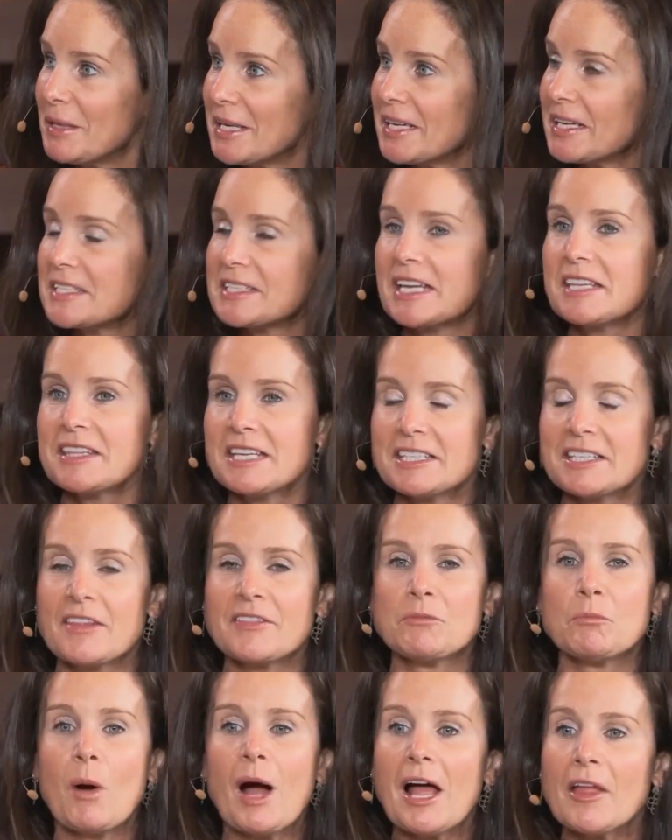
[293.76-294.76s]
because I think
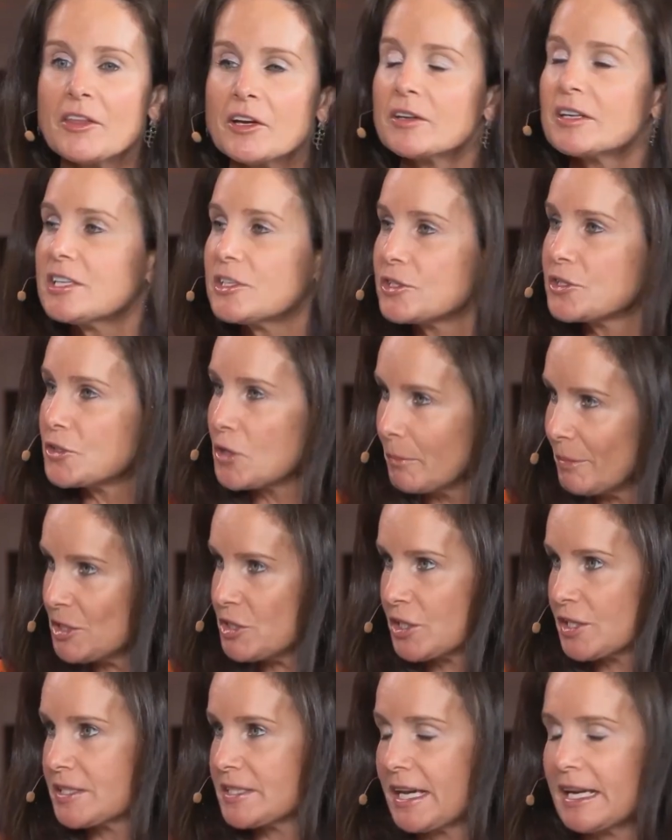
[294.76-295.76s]
that while there is so
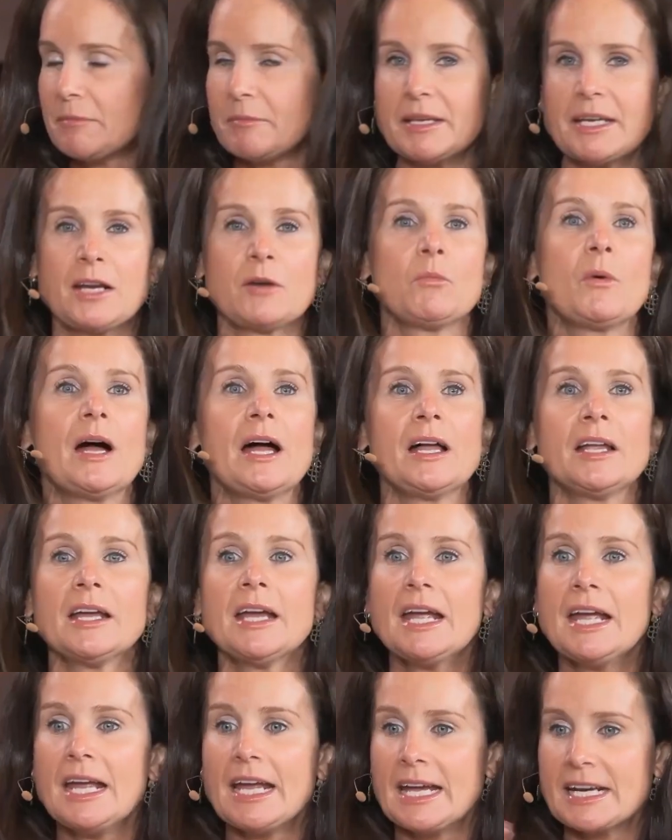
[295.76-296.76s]
much excitement, and while
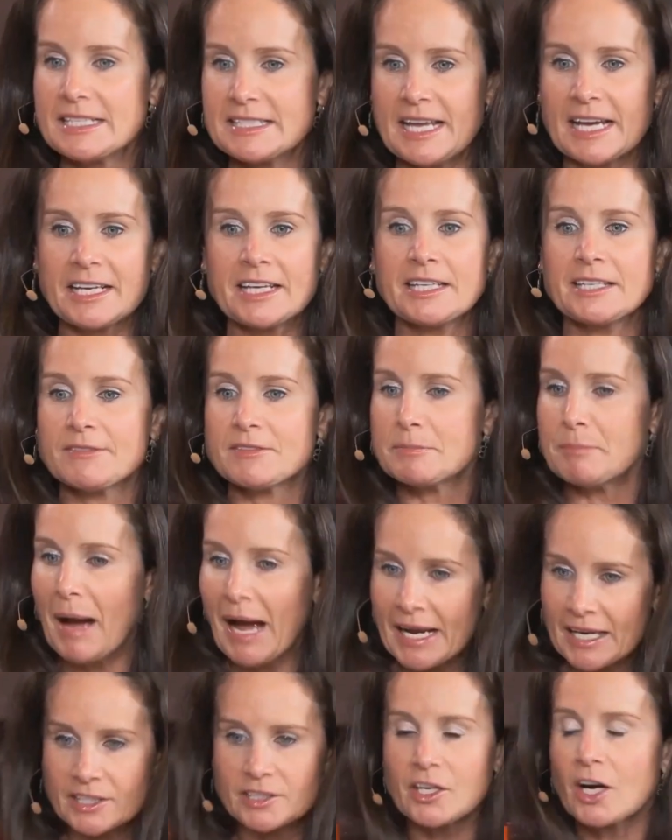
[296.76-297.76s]
executives,
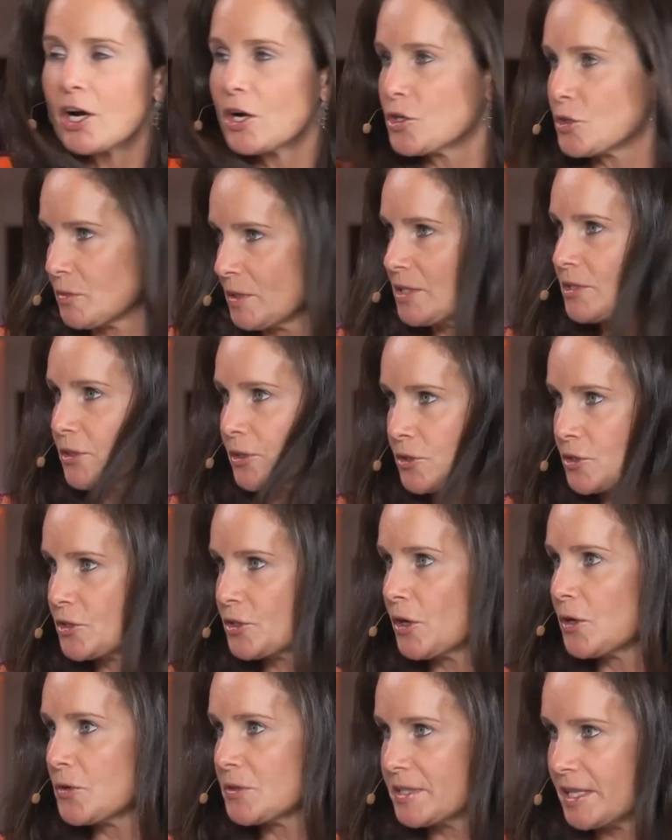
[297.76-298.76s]
by and large, research
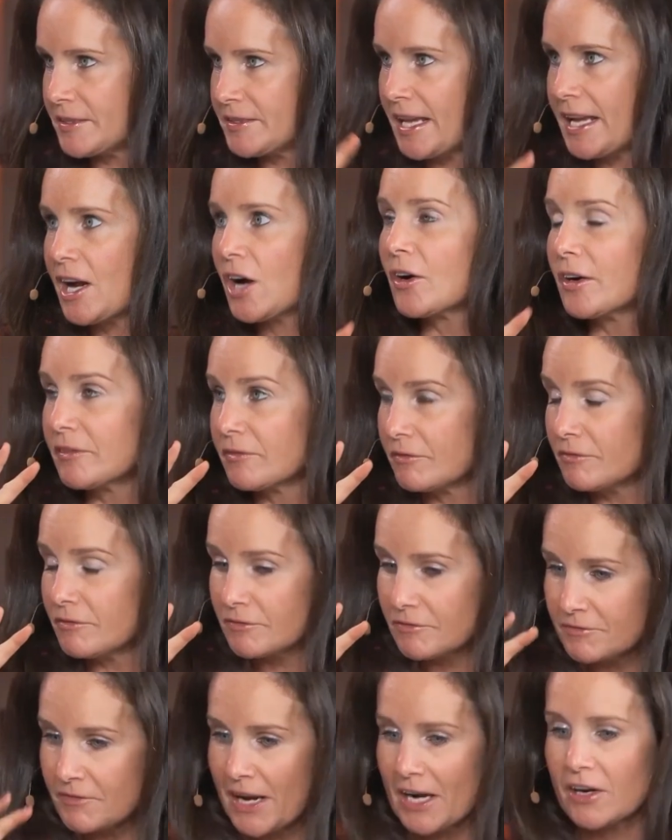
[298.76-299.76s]
shows that they are
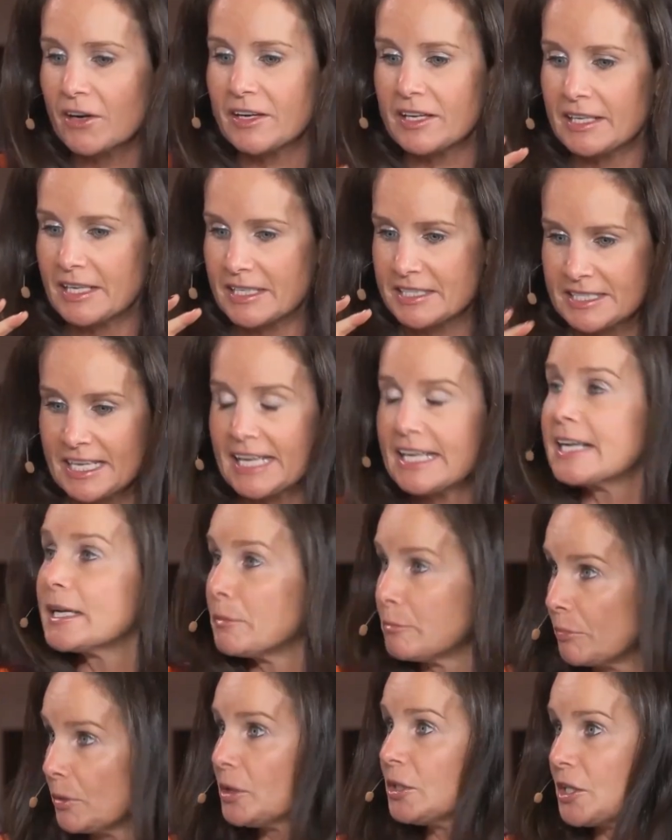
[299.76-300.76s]
very excited
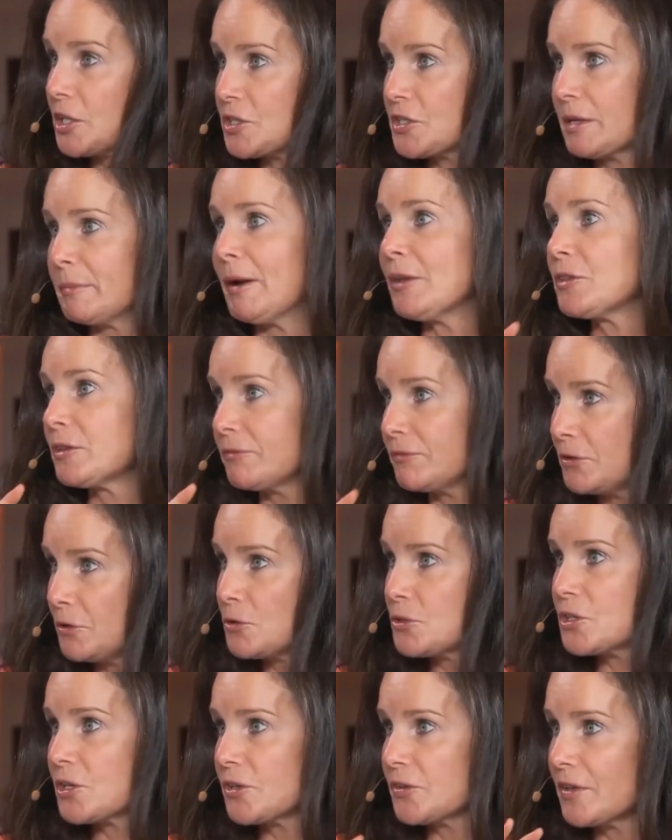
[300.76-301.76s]
and bullish about the
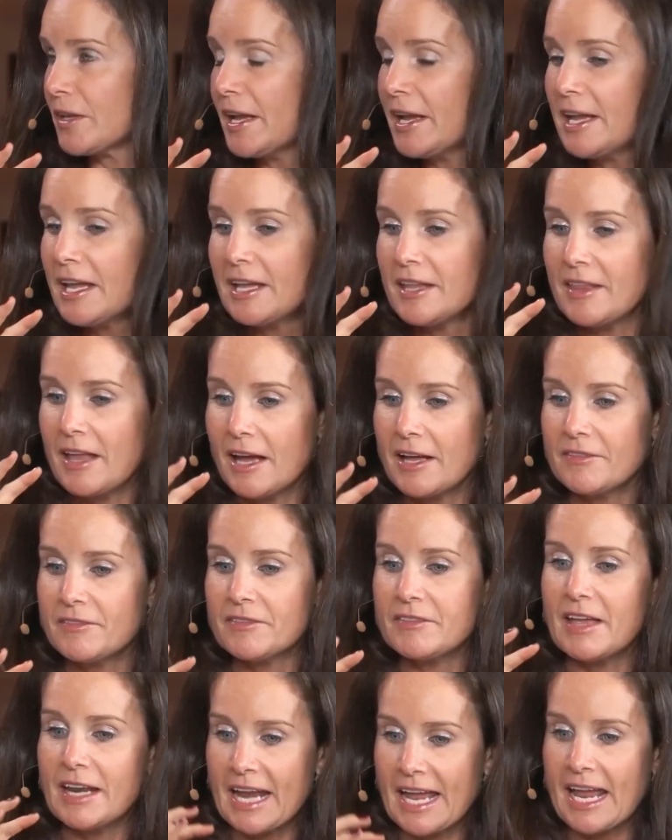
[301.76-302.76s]
future
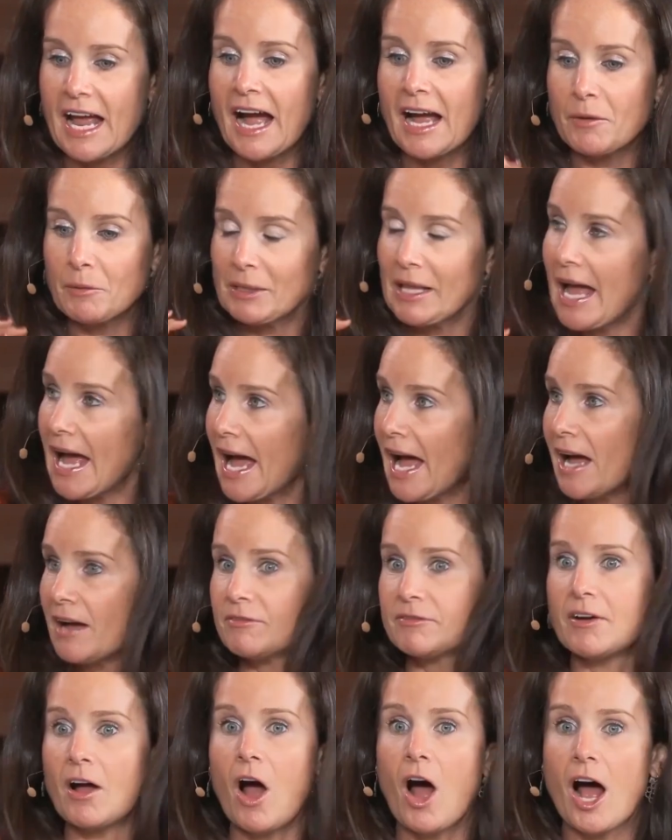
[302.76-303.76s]
that AI will have
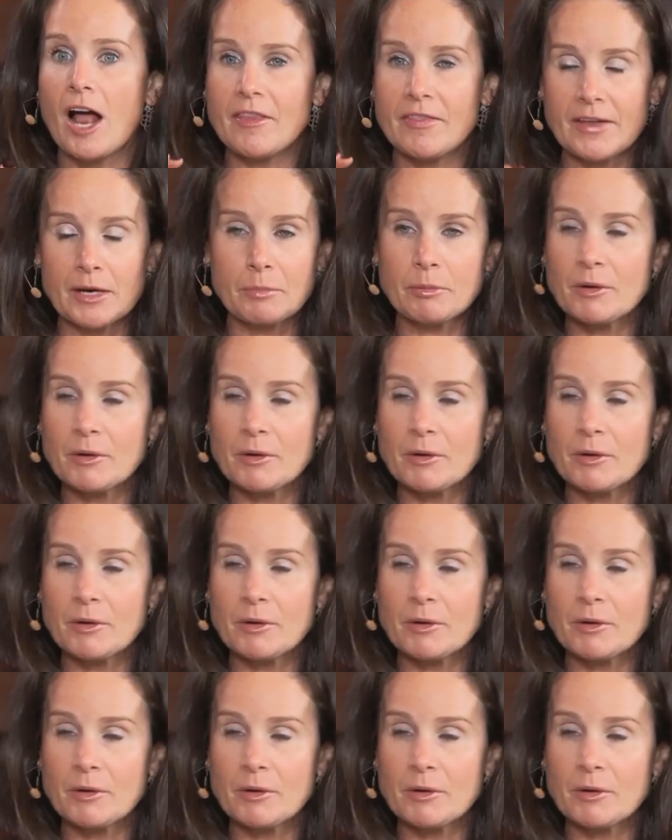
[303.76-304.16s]
on their